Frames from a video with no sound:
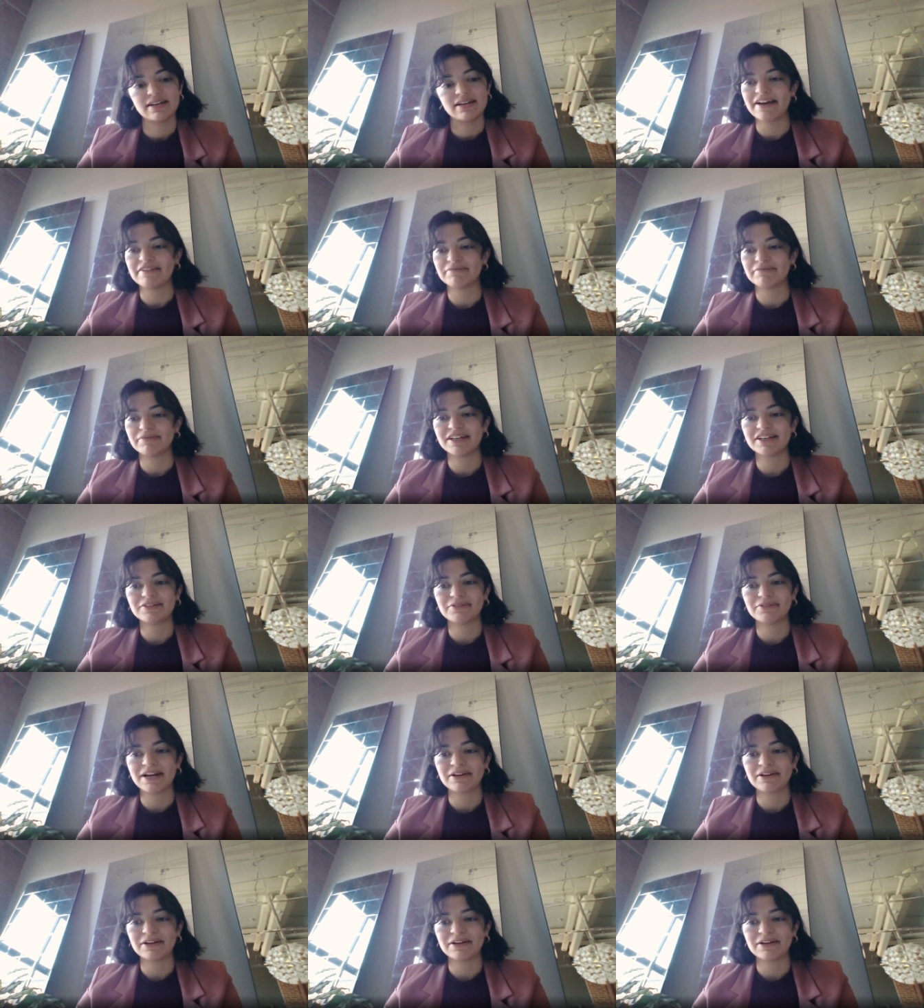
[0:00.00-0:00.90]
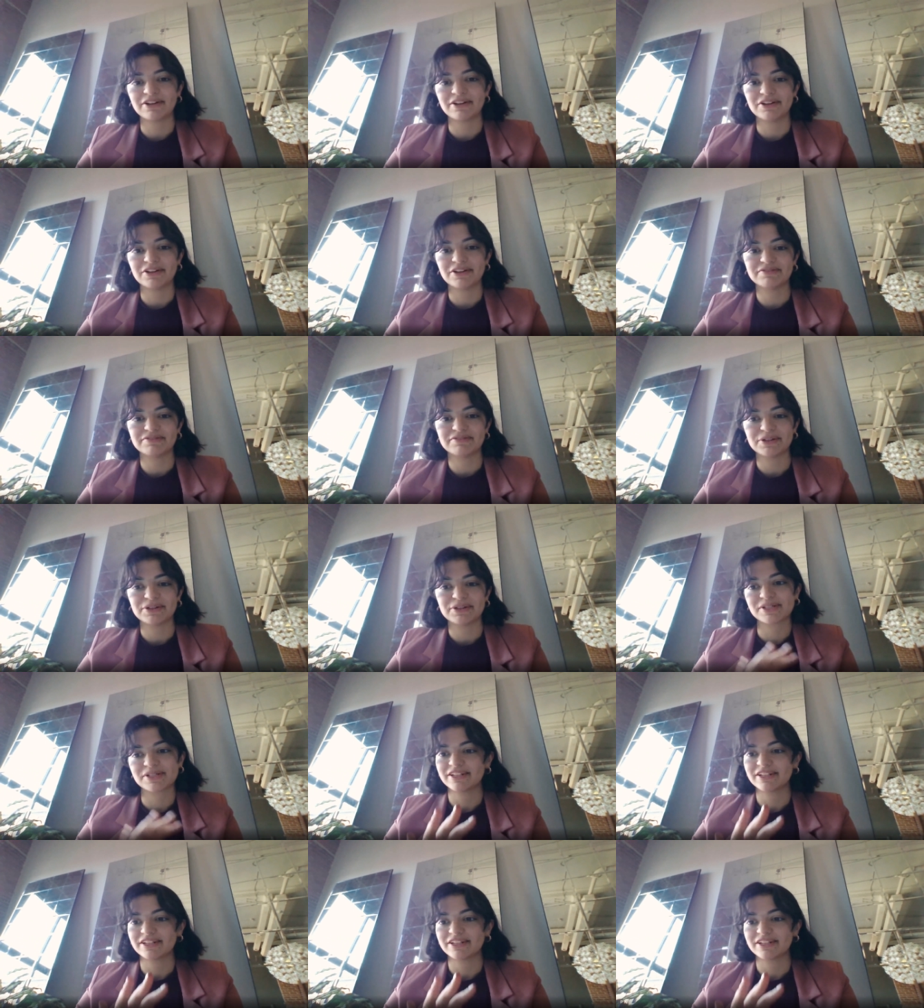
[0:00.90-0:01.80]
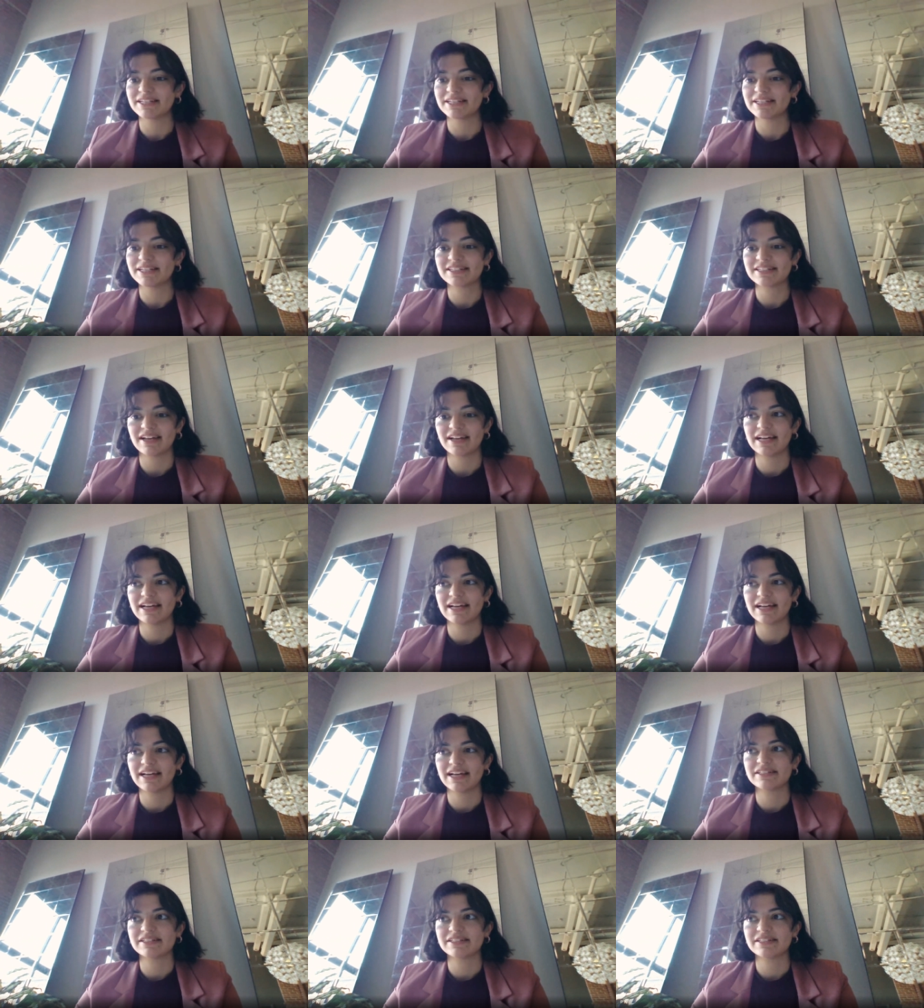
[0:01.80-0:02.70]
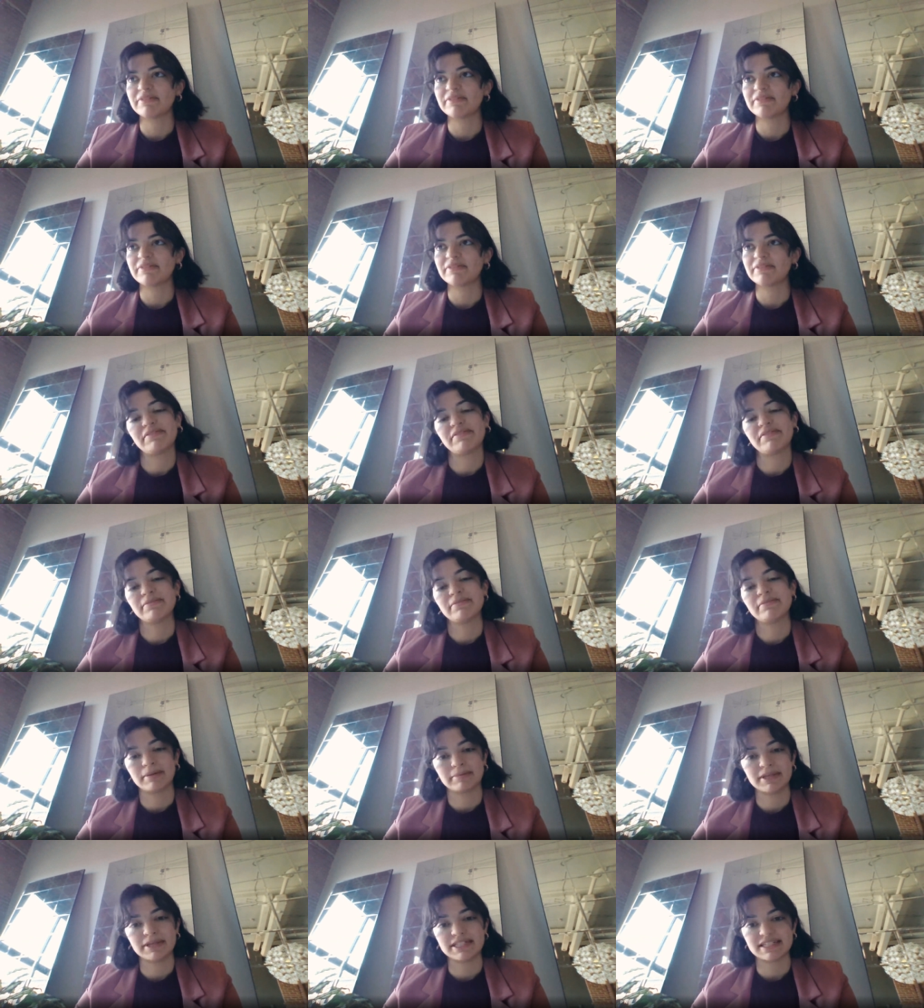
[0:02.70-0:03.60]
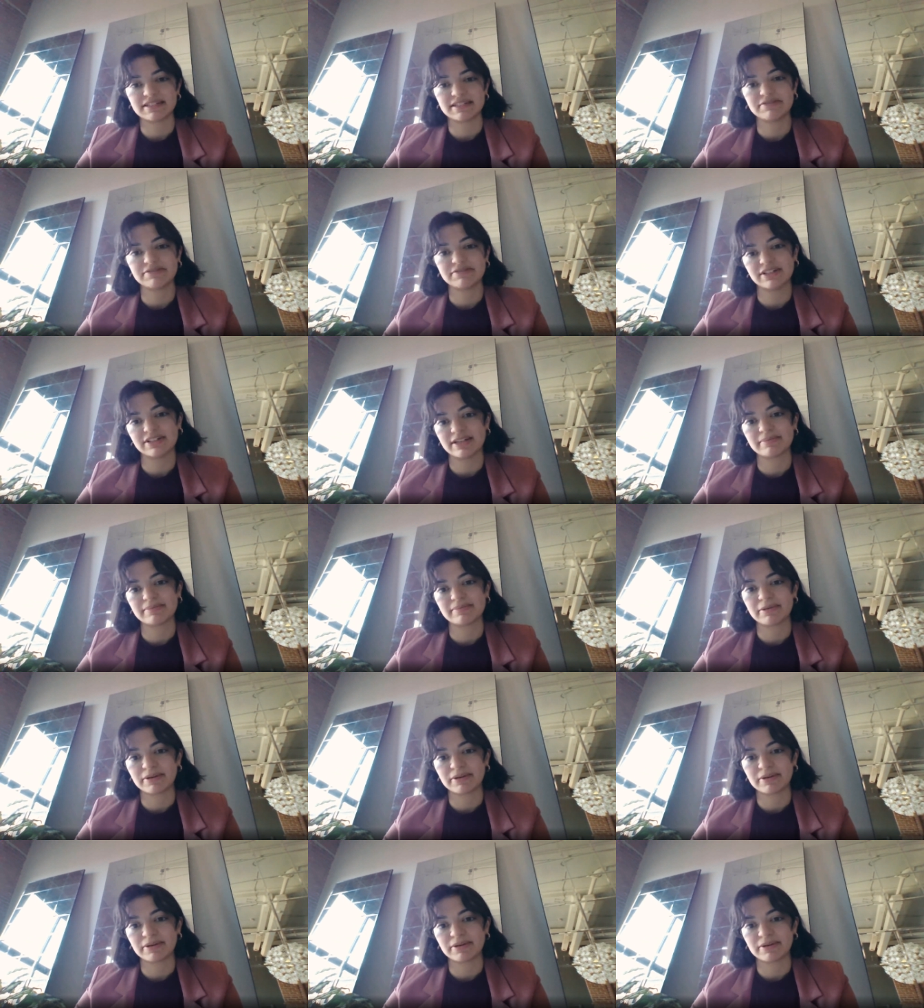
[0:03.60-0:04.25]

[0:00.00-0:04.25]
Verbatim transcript: I've played around with all of those a little bit, and some of them I've implemented fully in my